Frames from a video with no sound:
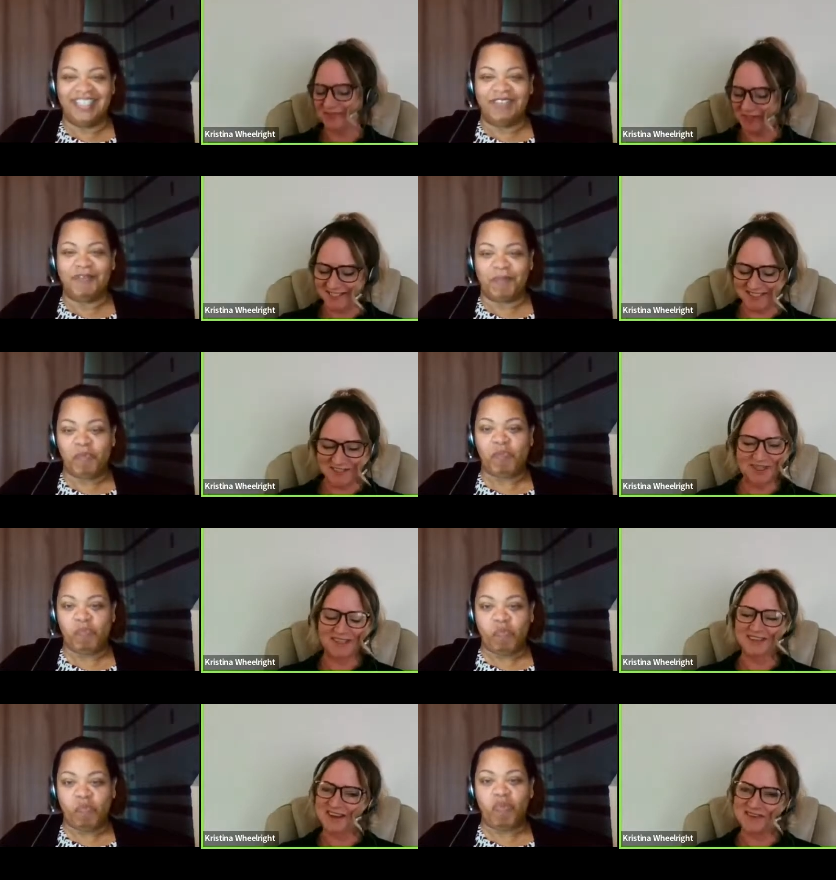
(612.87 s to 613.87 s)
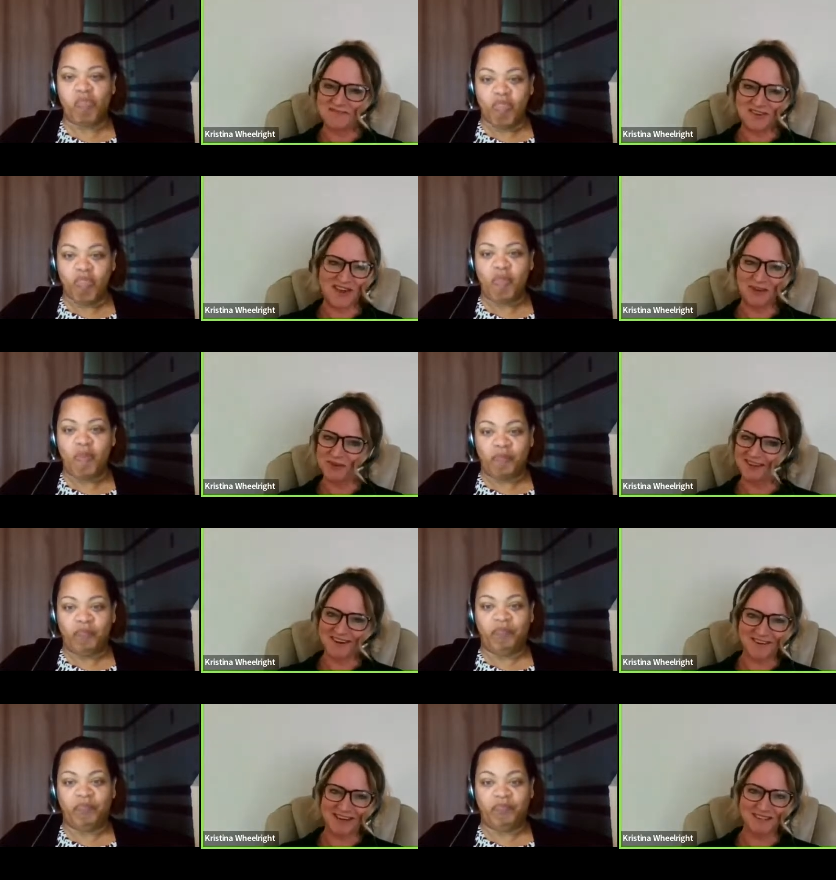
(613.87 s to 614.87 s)
Speaker 1: we still get um,
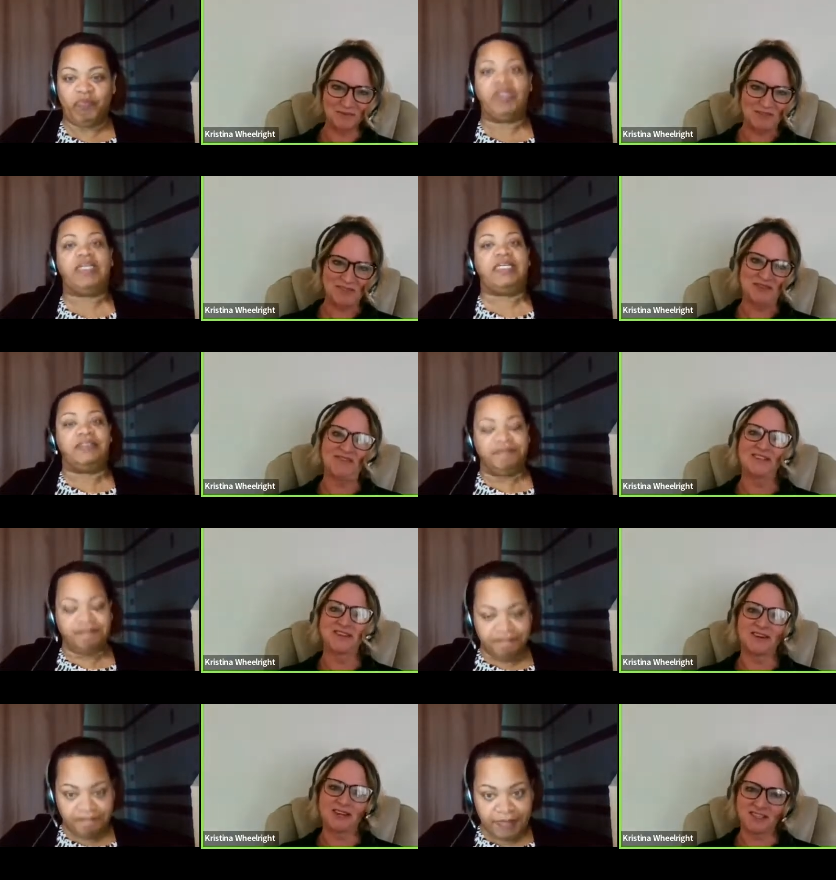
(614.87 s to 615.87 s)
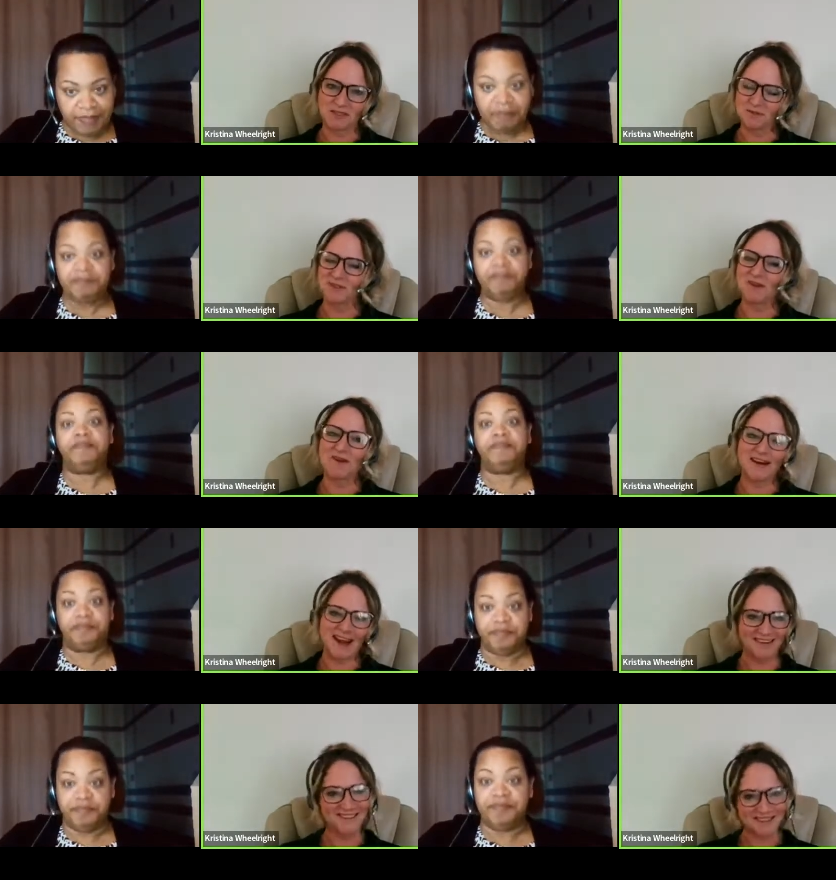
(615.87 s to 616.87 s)
evaluated on our customer service. Our customers yeah. are at
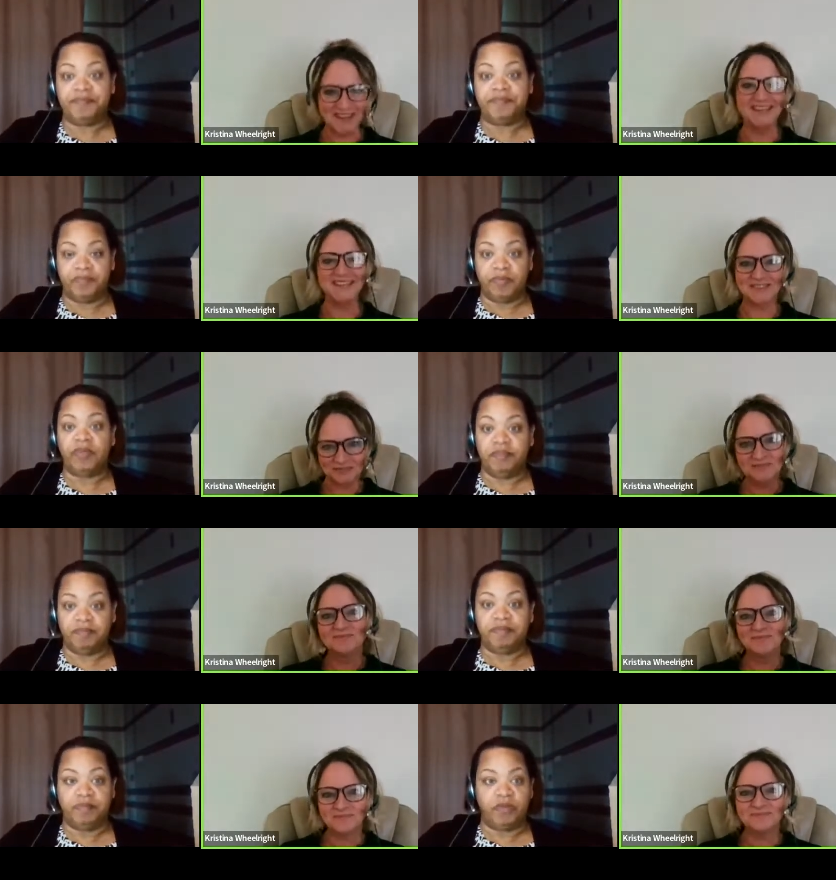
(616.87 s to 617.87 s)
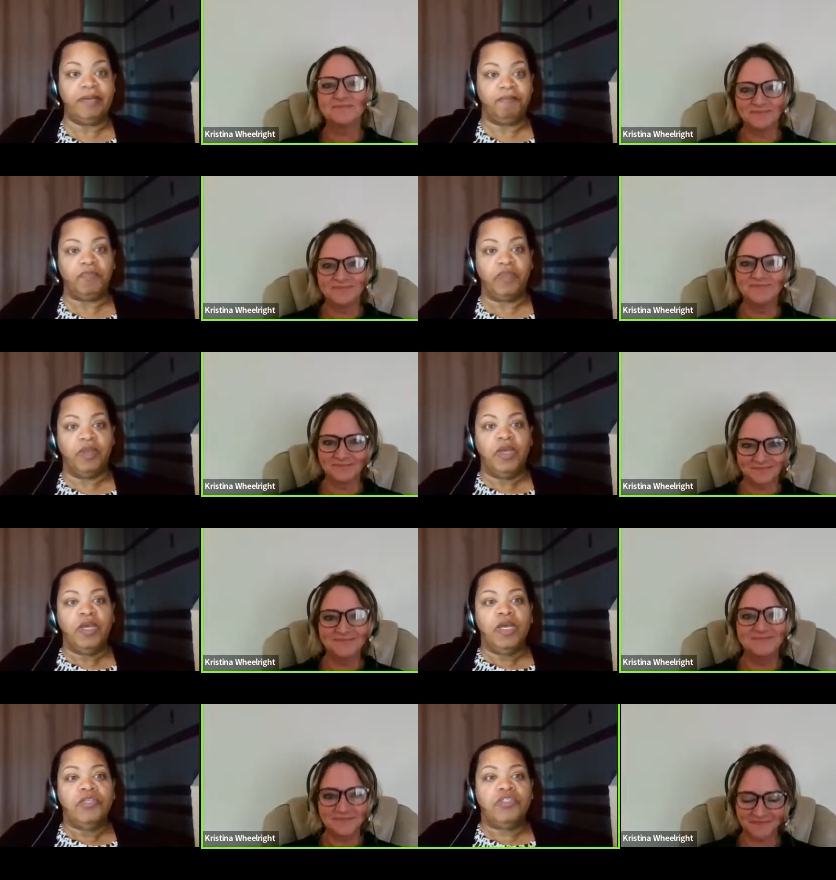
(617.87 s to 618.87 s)
house, right? Yeah.
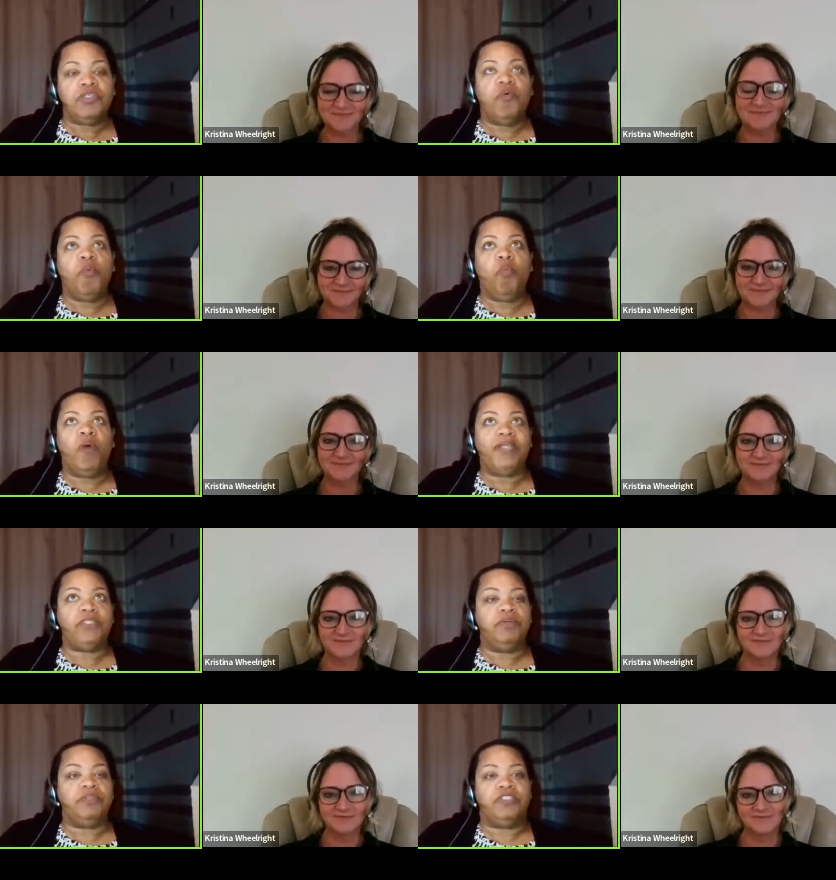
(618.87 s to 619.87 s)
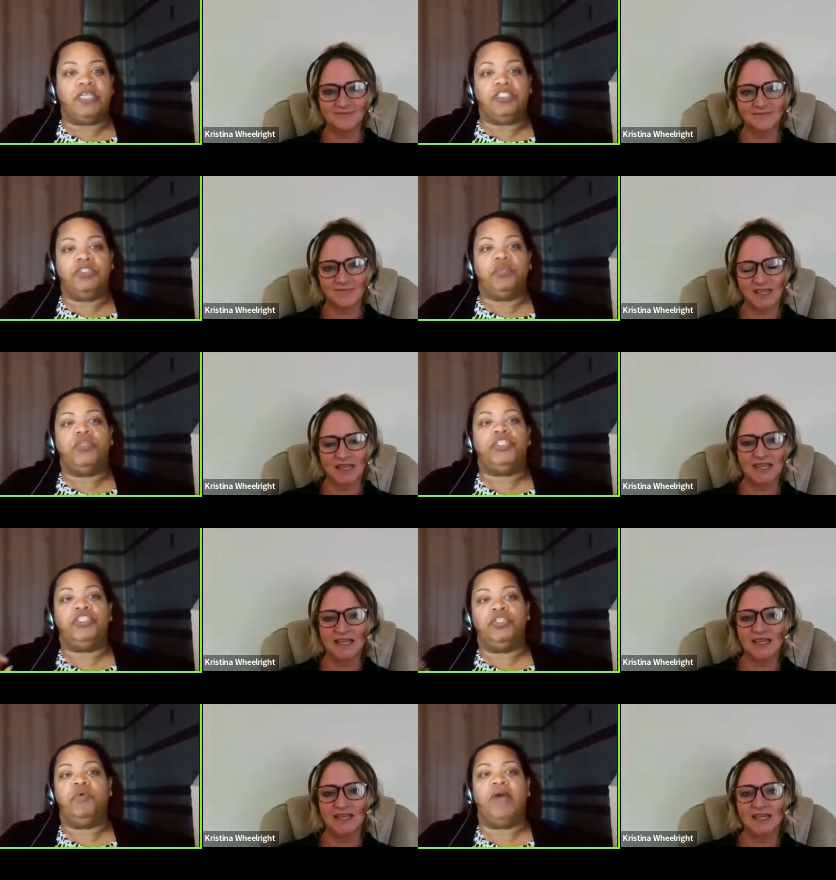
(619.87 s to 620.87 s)
Speaker 2: So, what sort of suggestions would
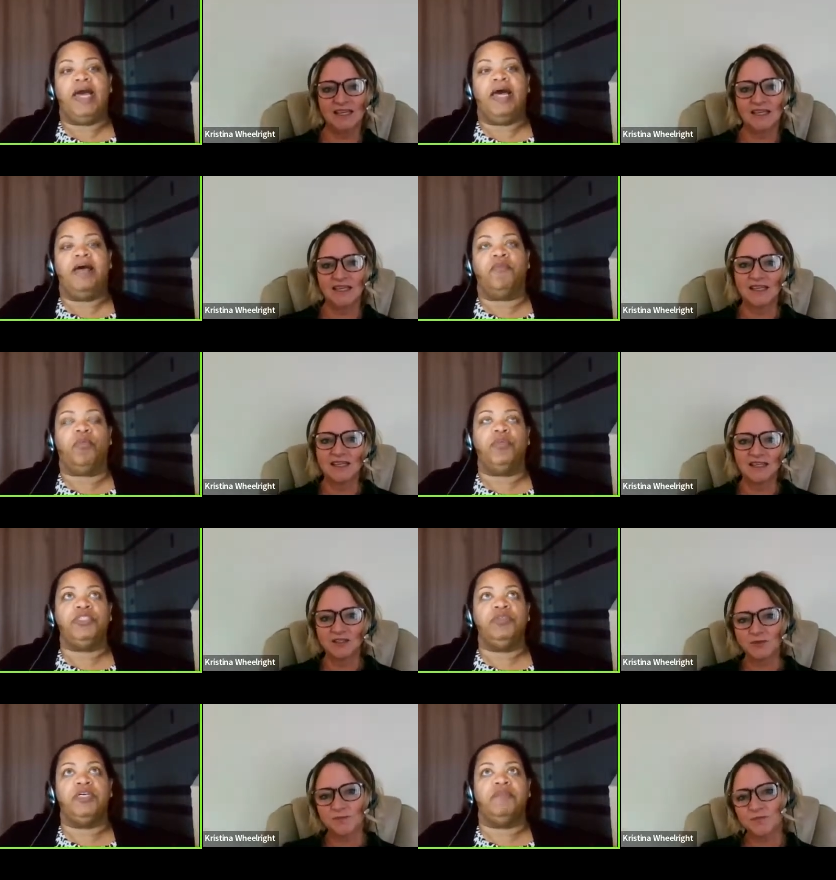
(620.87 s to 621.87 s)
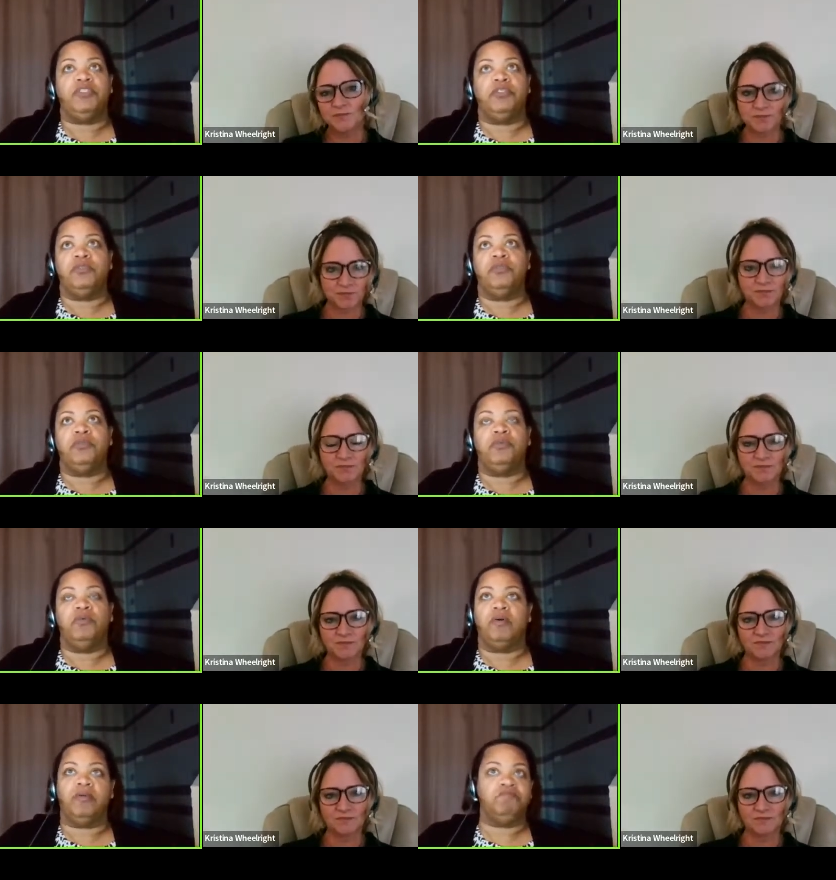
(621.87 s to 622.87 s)
you have or would you give to
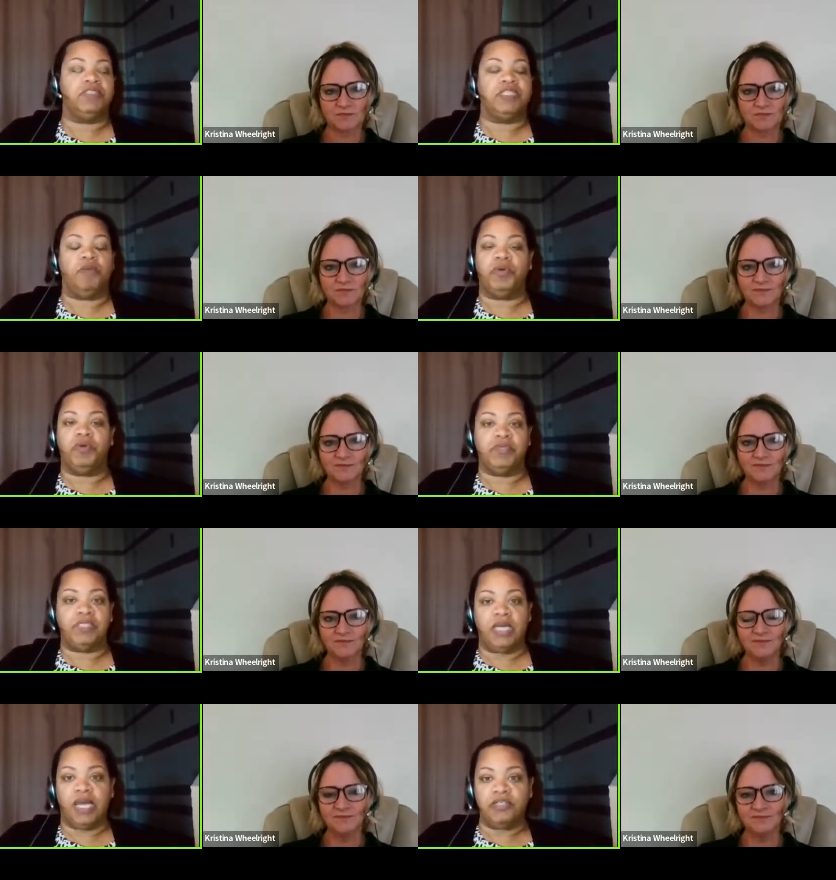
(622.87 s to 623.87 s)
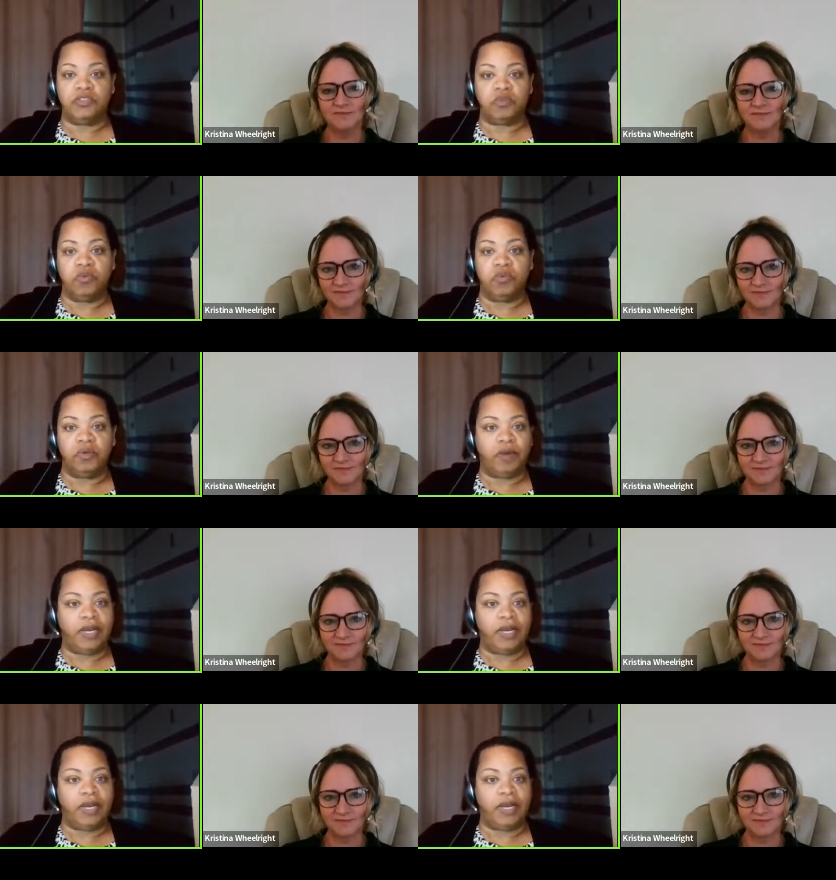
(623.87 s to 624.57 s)
someone who is in high school or